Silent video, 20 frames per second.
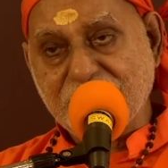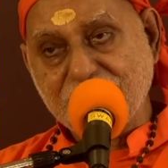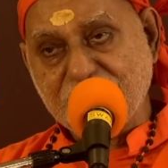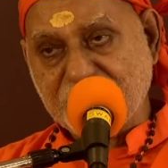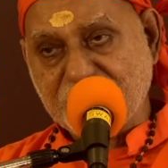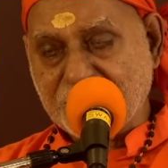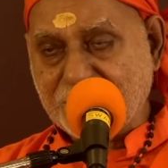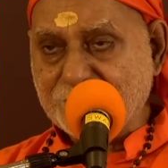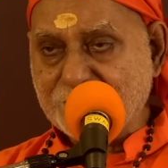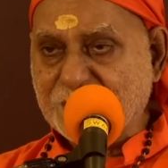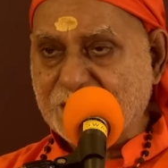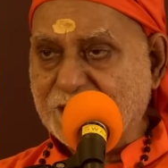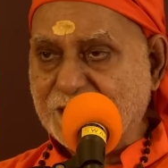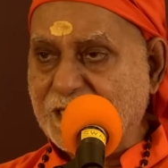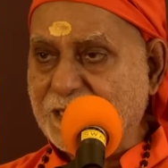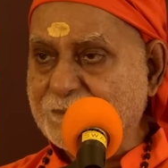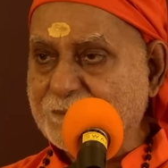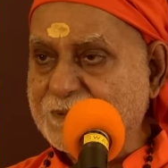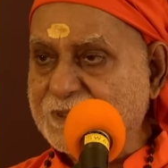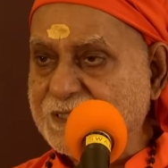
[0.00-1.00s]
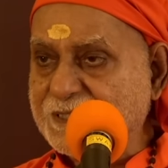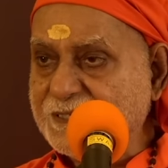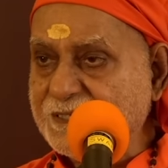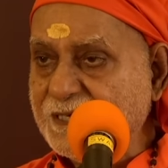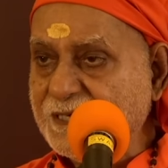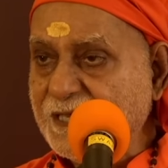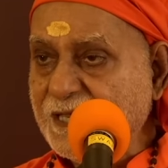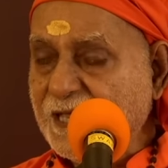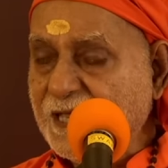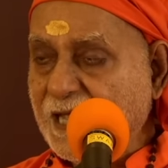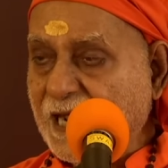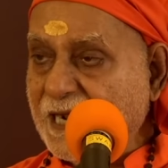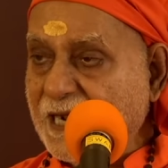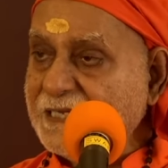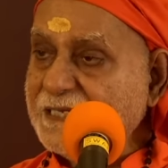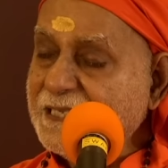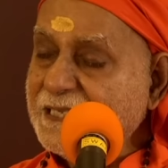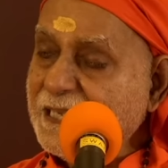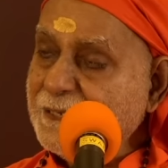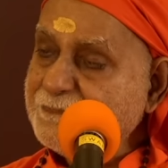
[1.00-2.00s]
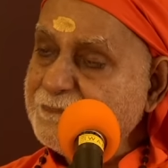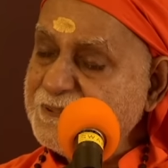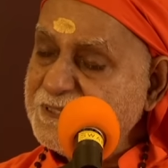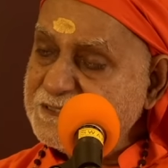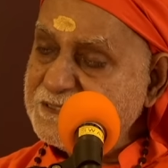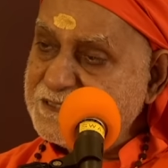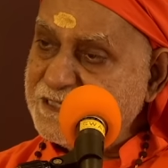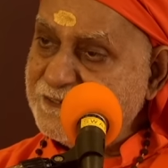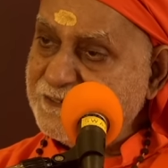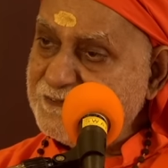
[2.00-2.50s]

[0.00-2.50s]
I became unhappy. Unhappiness